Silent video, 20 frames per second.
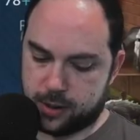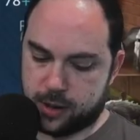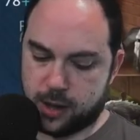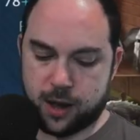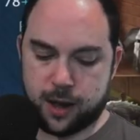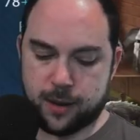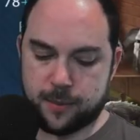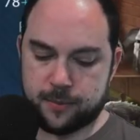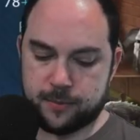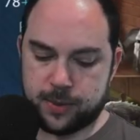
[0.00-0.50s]

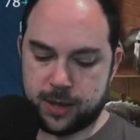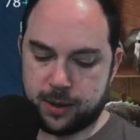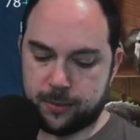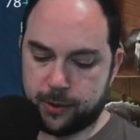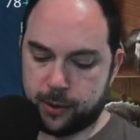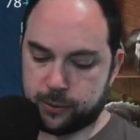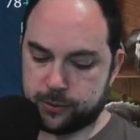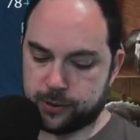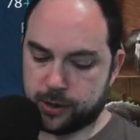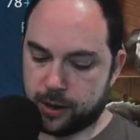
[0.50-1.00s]

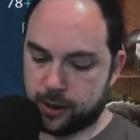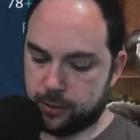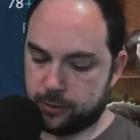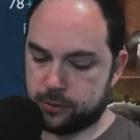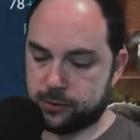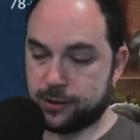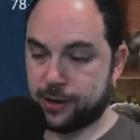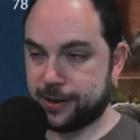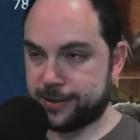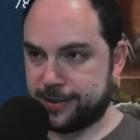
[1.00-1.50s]
Miyamoto,
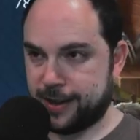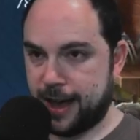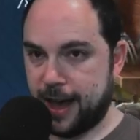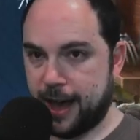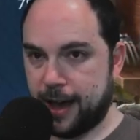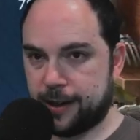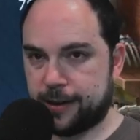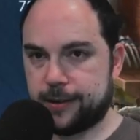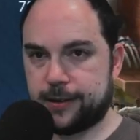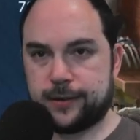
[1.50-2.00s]

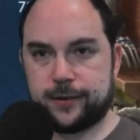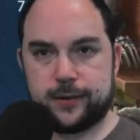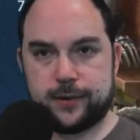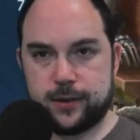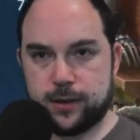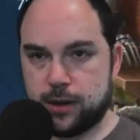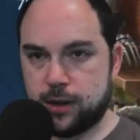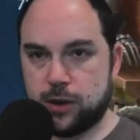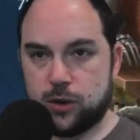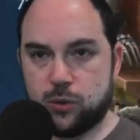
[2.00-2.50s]
attack.
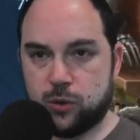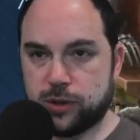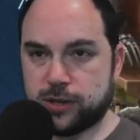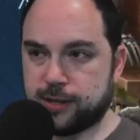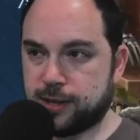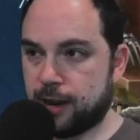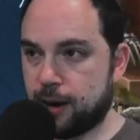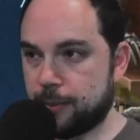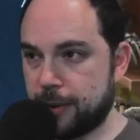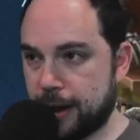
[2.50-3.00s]
What's
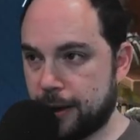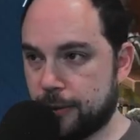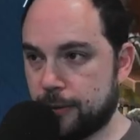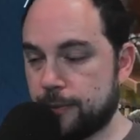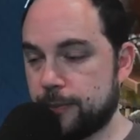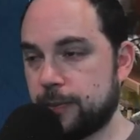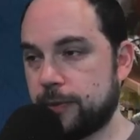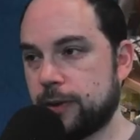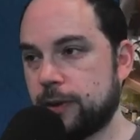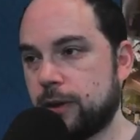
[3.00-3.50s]
that
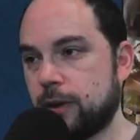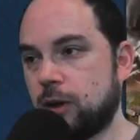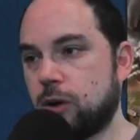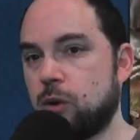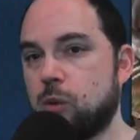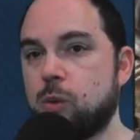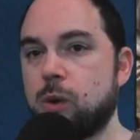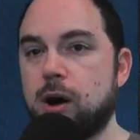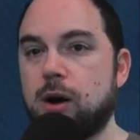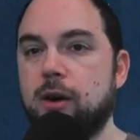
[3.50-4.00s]
about?
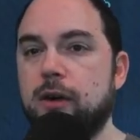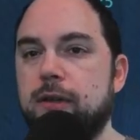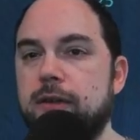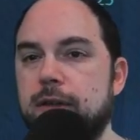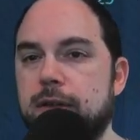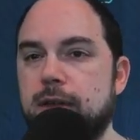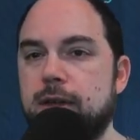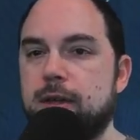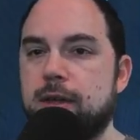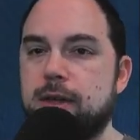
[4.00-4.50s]
Well,
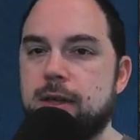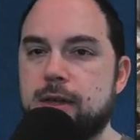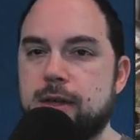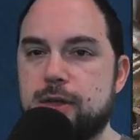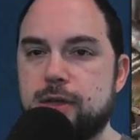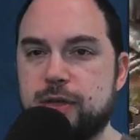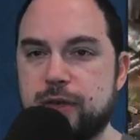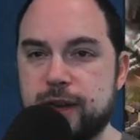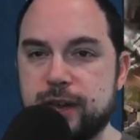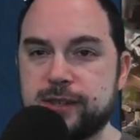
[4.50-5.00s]

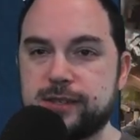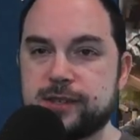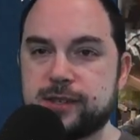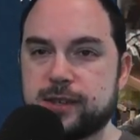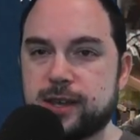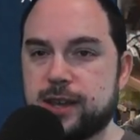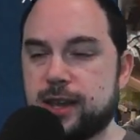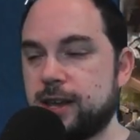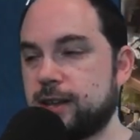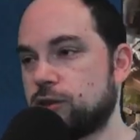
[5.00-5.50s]

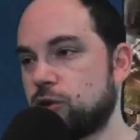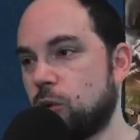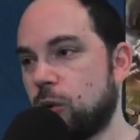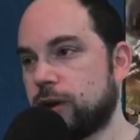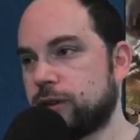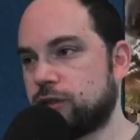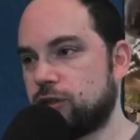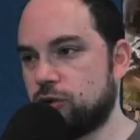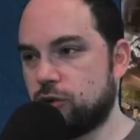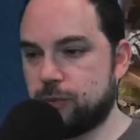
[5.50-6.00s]
this is
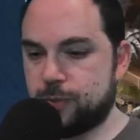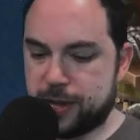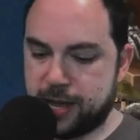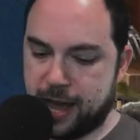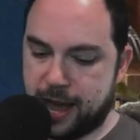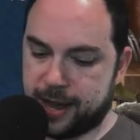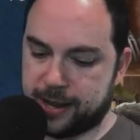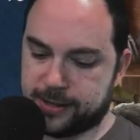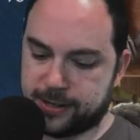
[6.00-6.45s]
going to be a